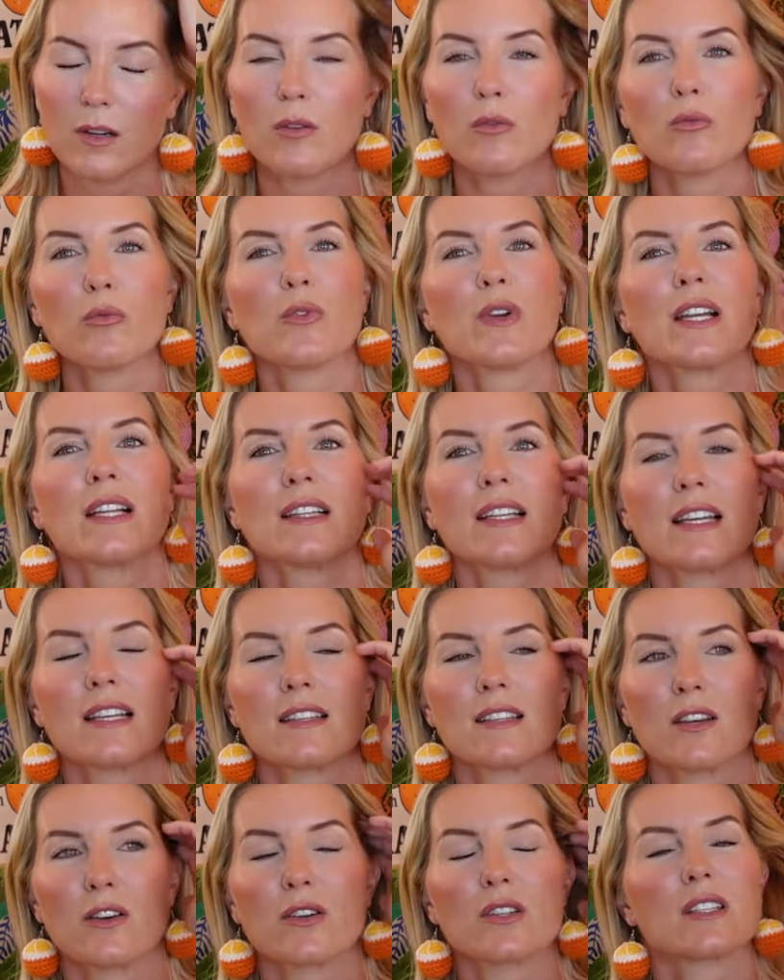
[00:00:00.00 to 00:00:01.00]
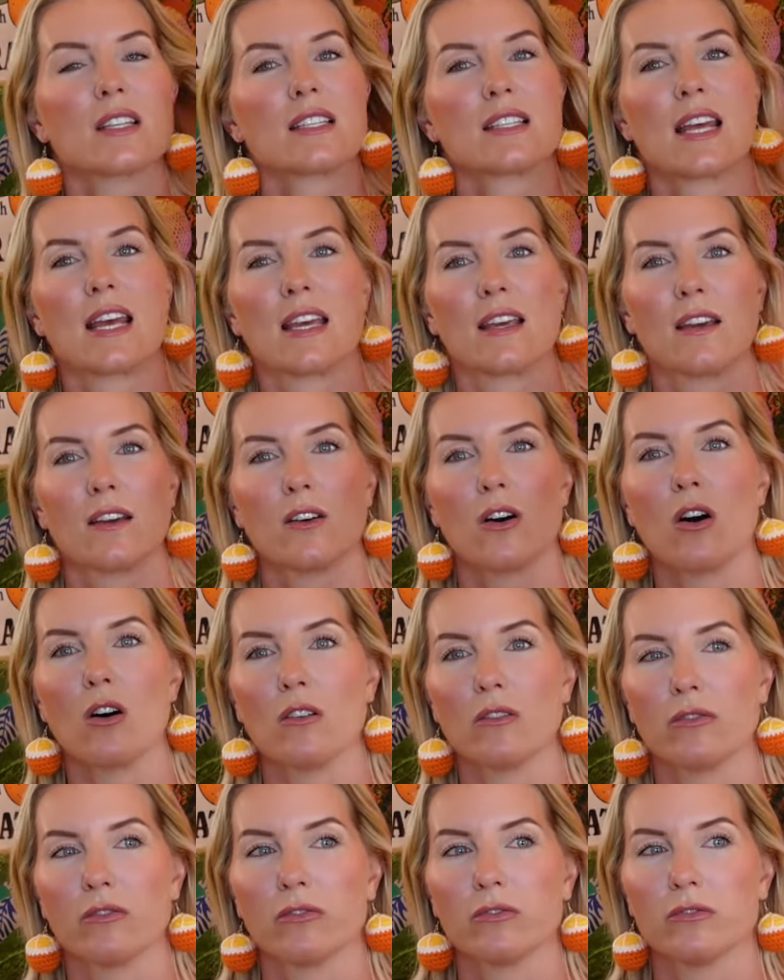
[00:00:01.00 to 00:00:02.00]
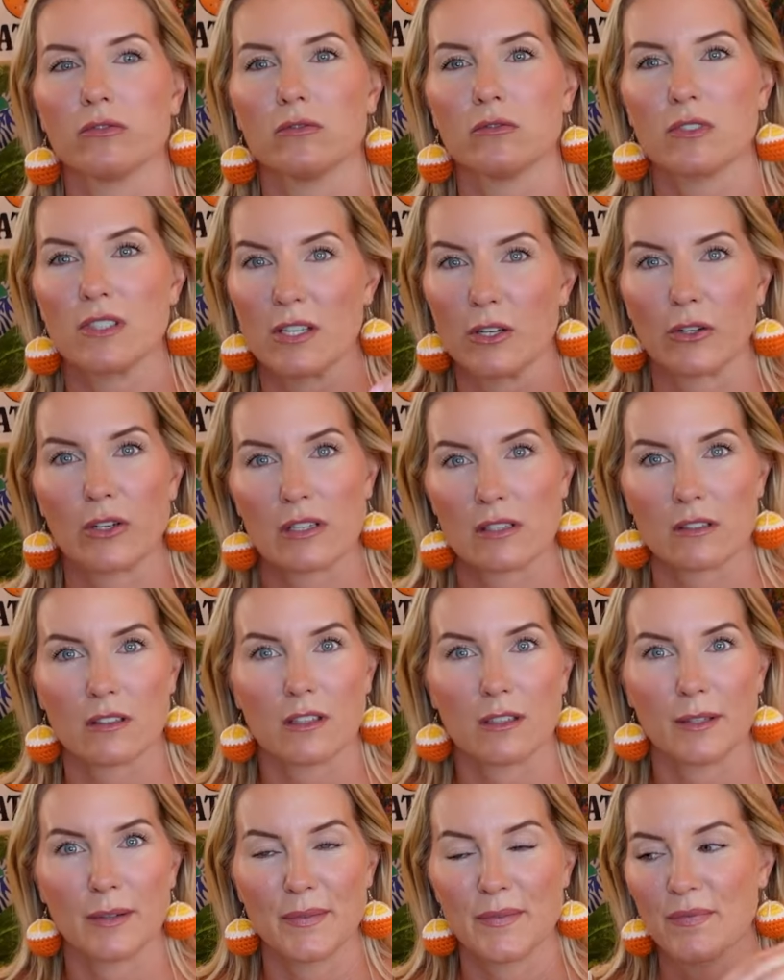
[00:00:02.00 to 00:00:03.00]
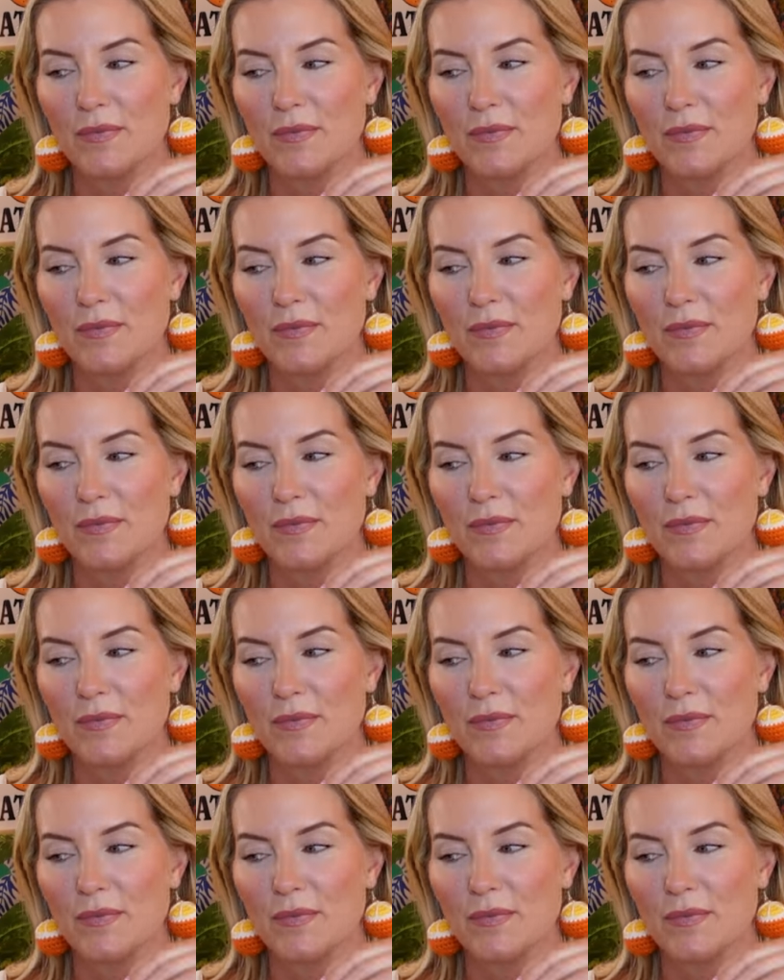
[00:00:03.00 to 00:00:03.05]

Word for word: really seriously take golf seriously.